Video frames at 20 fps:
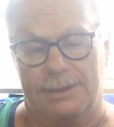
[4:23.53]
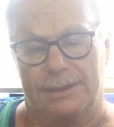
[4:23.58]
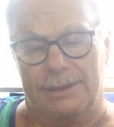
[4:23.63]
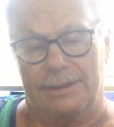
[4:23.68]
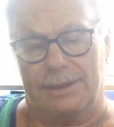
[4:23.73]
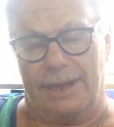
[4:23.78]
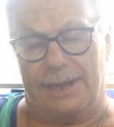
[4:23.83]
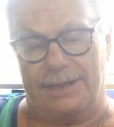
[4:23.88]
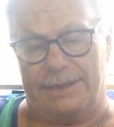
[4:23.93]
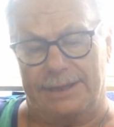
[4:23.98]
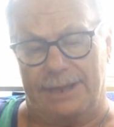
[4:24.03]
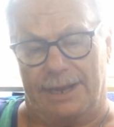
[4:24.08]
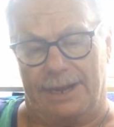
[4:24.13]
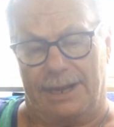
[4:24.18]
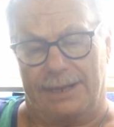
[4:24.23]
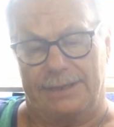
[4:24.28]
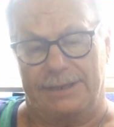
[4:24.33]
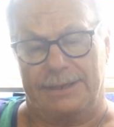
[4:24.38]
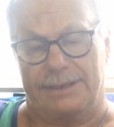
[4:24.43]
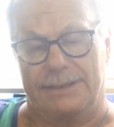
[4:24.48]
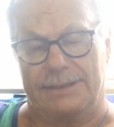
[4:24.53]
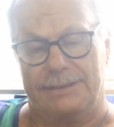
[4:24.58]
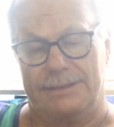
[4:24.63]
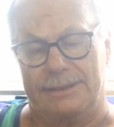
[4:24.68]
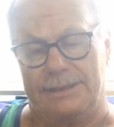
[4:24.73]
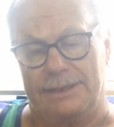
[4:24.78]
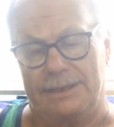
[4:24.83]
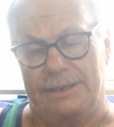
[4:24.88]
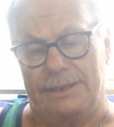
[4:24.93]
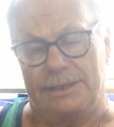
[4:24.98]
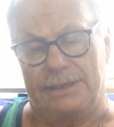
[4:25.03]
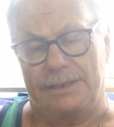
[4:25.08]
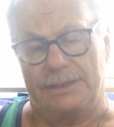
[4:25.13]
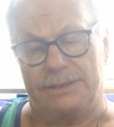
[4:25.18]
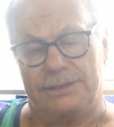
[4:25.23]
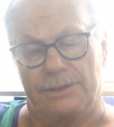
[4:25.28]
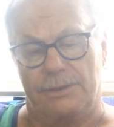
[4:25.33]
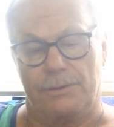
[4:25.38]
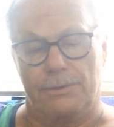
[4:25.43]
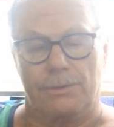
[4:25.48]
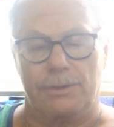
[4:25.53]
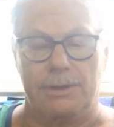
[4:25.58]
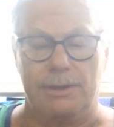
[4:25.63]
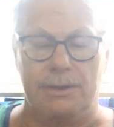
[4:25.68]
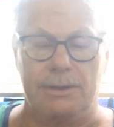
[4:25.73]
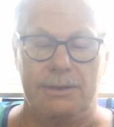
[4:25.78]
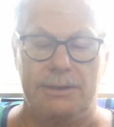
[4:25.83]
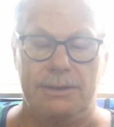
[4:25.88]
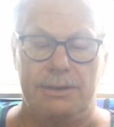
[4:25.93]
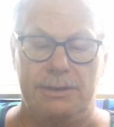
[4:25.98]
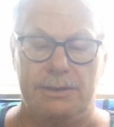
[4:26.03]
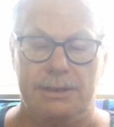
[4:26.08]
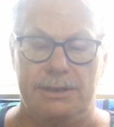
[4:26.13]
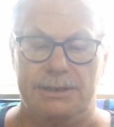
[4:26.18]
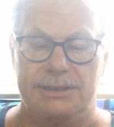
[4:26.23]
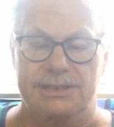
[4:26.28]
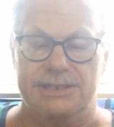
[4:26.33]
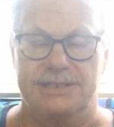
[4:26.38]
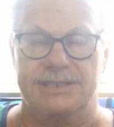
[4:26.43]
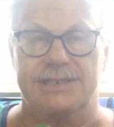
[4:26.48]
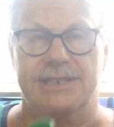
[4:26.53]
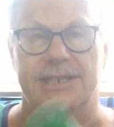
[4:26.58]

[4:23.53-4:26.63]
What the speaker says: like that idea. So just